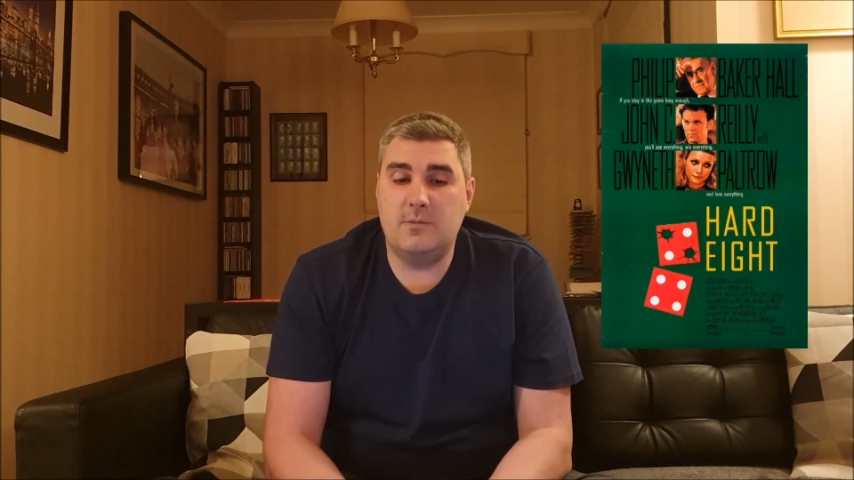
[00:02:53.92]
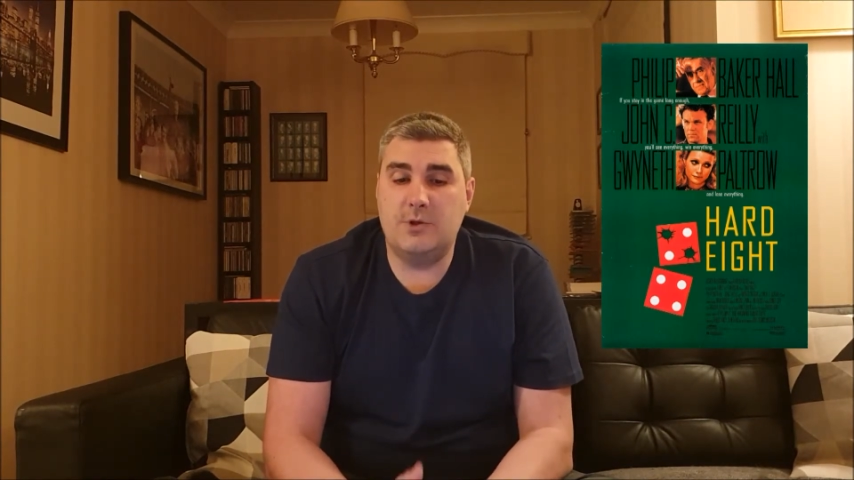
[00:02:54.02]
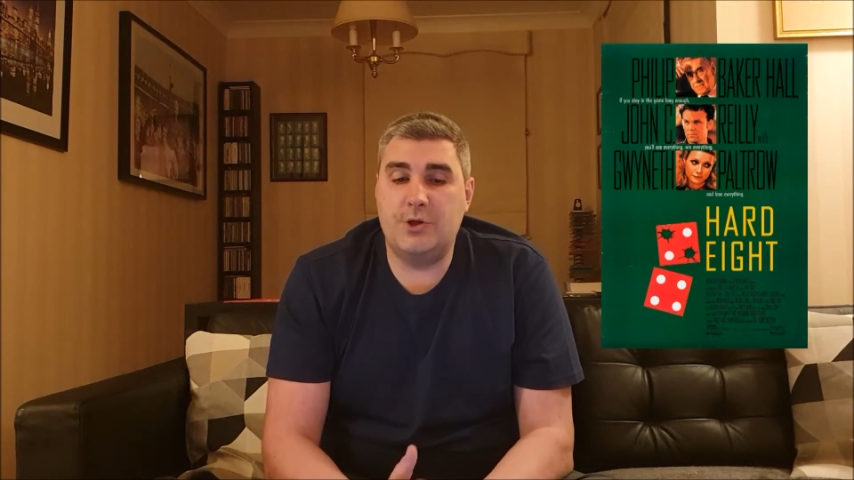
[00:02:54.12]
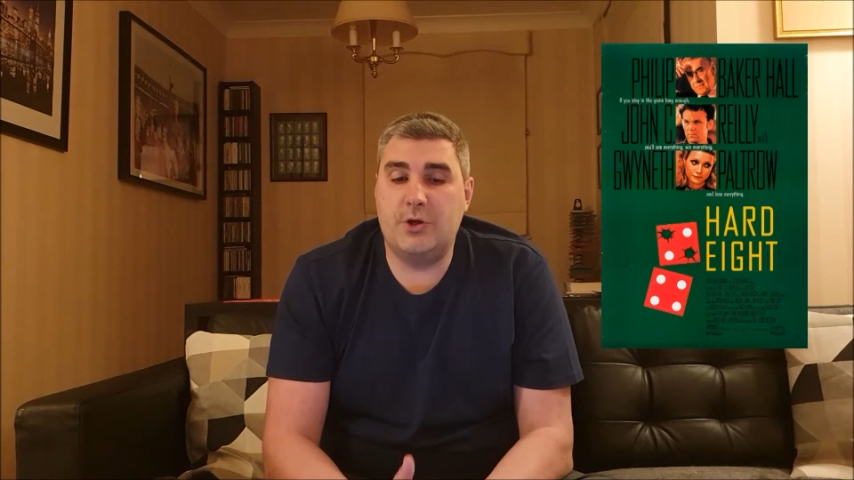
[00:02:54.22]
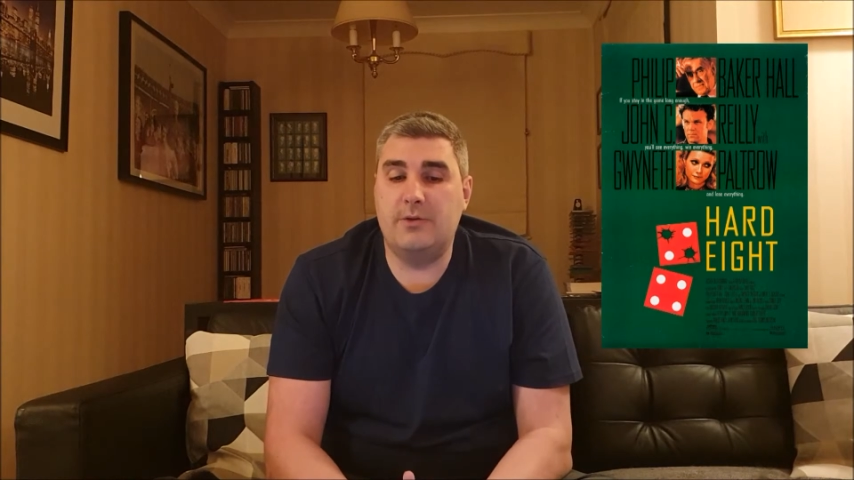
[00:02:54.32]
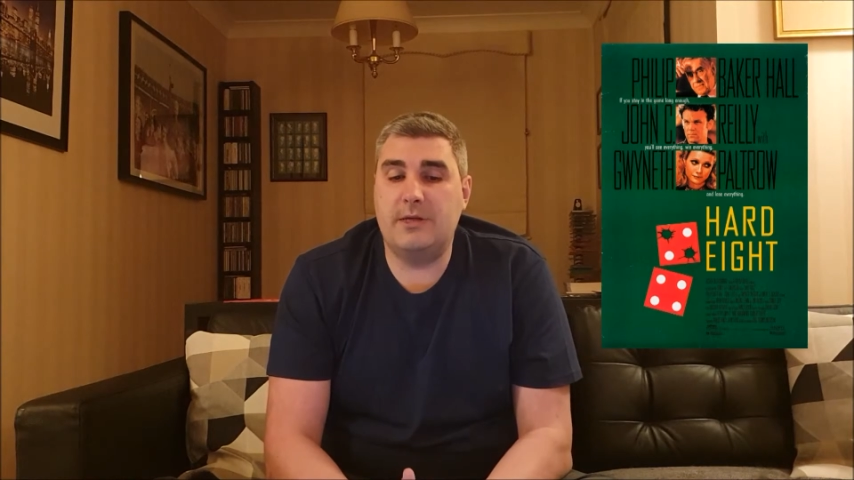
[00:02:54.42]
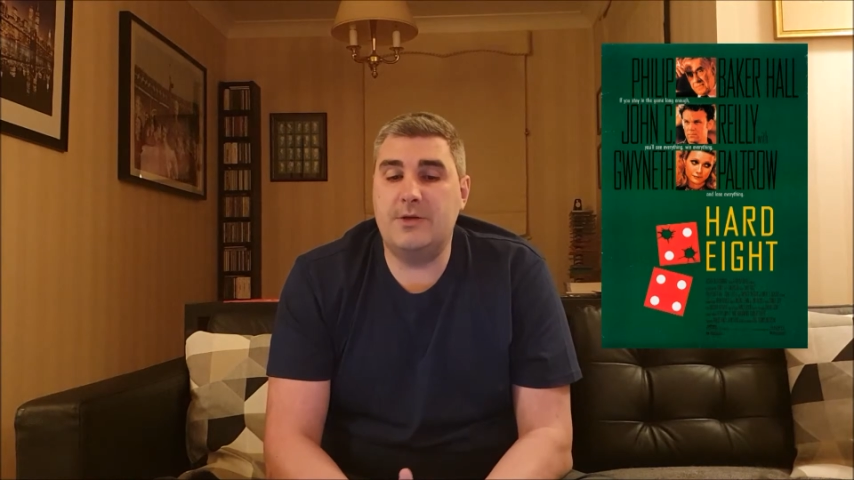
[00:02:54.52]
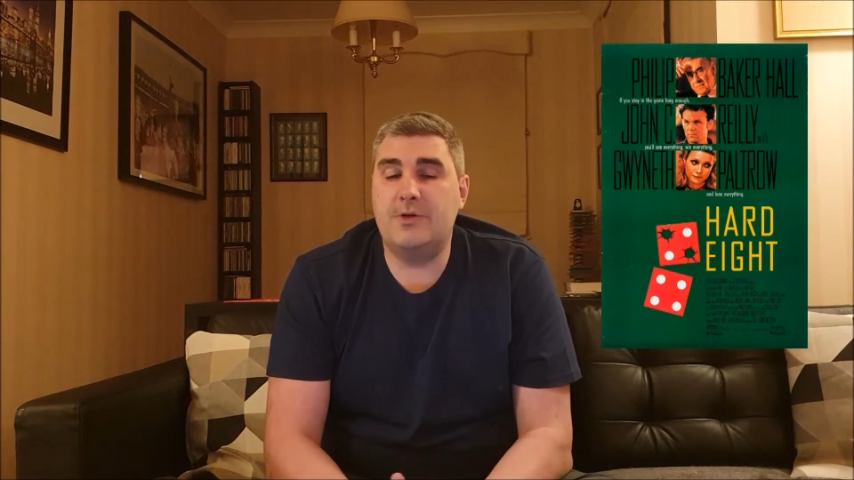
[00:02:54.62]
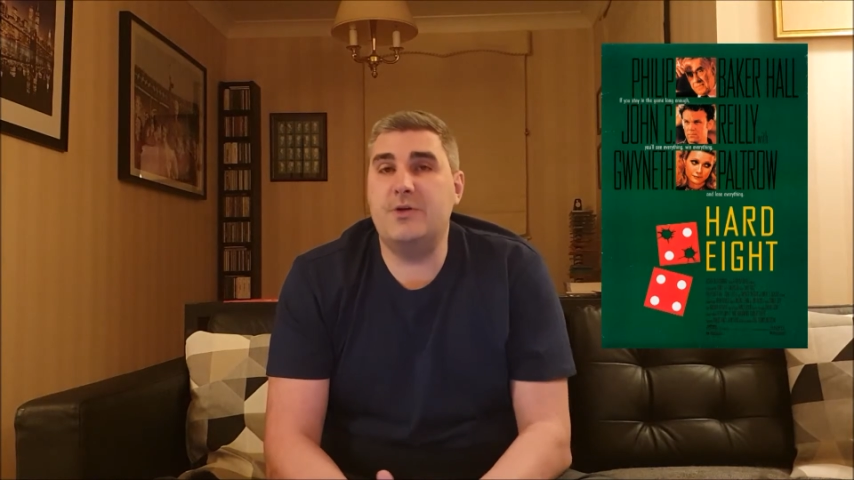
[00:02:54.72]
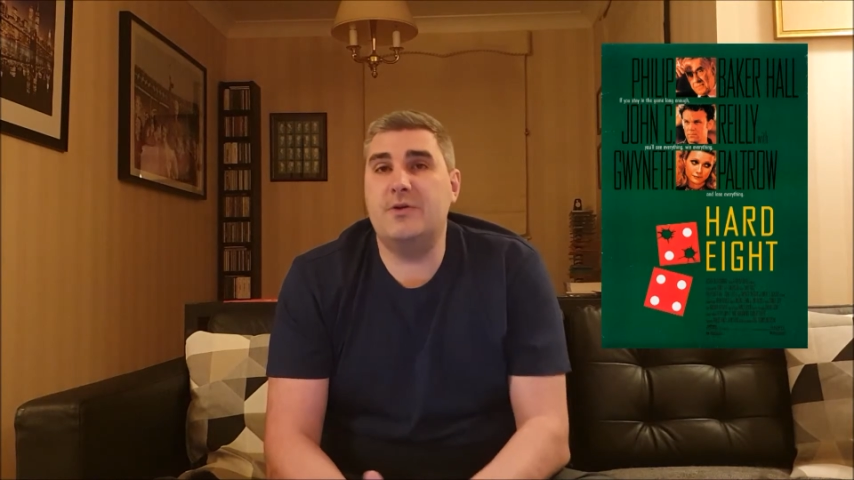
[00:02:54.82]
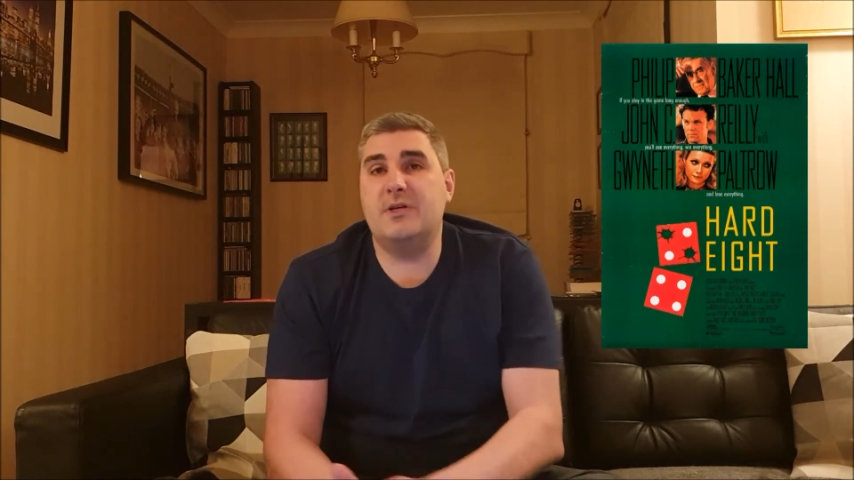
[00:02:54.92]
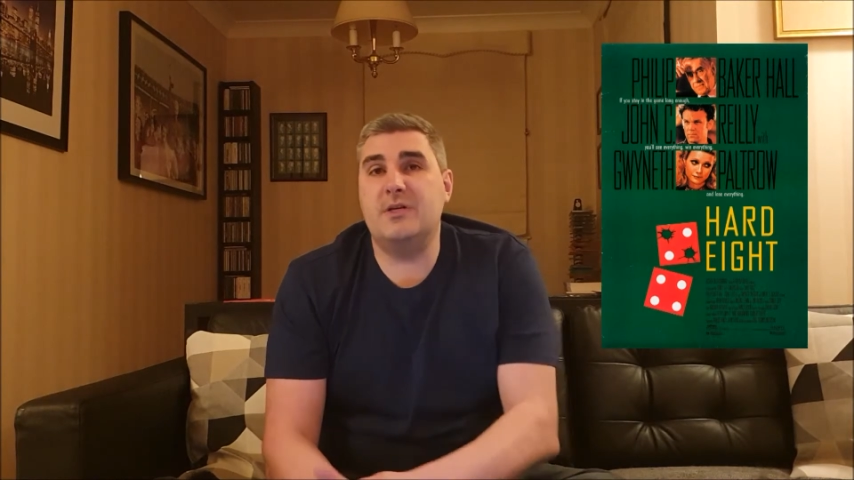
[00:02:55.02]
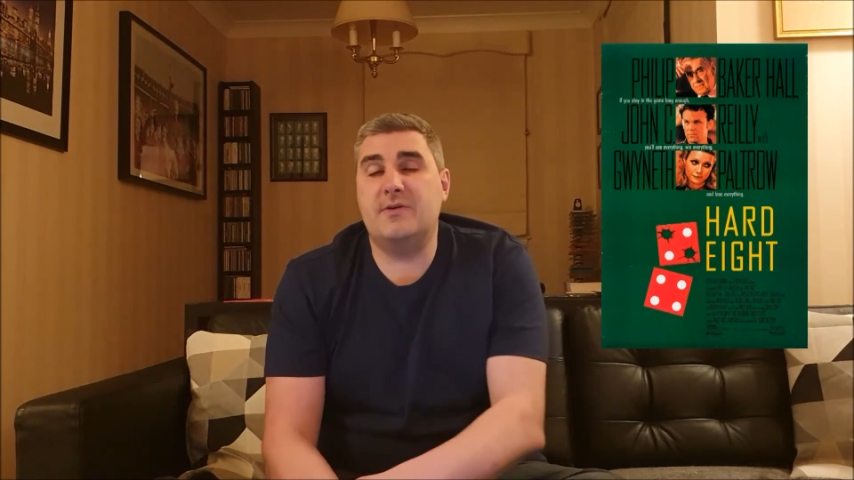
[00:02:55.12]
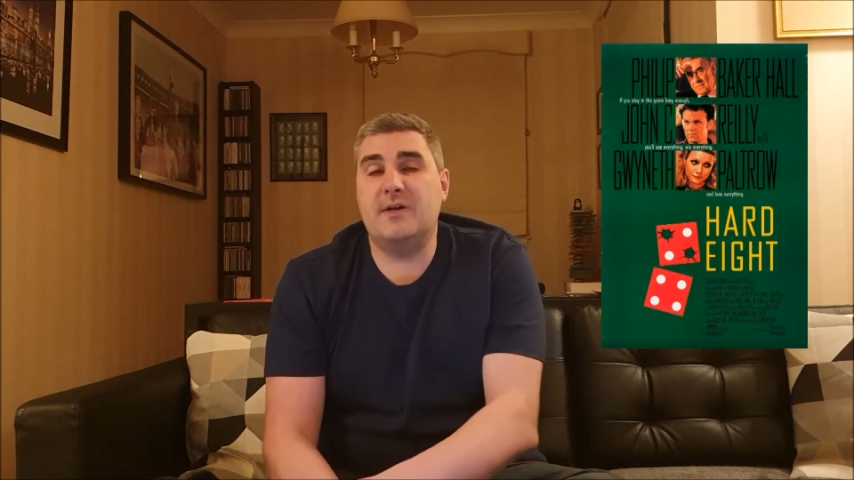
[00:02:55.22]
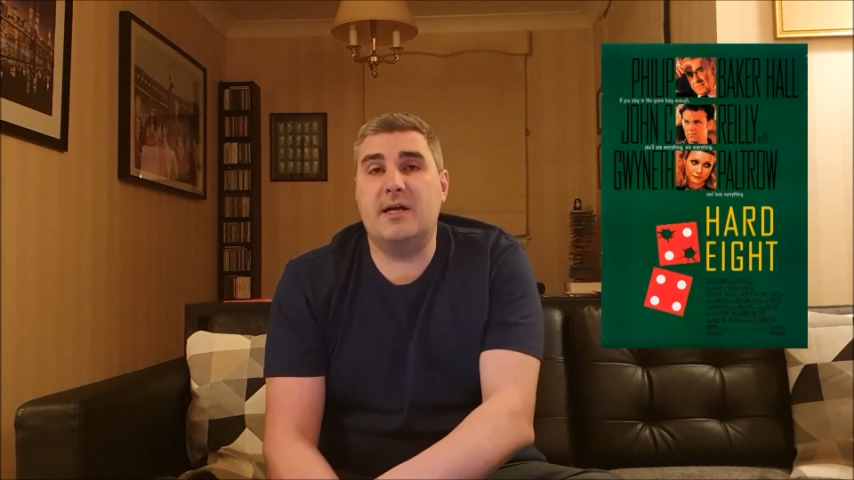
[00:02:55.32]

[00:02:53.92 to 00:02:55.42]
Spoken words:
John introduces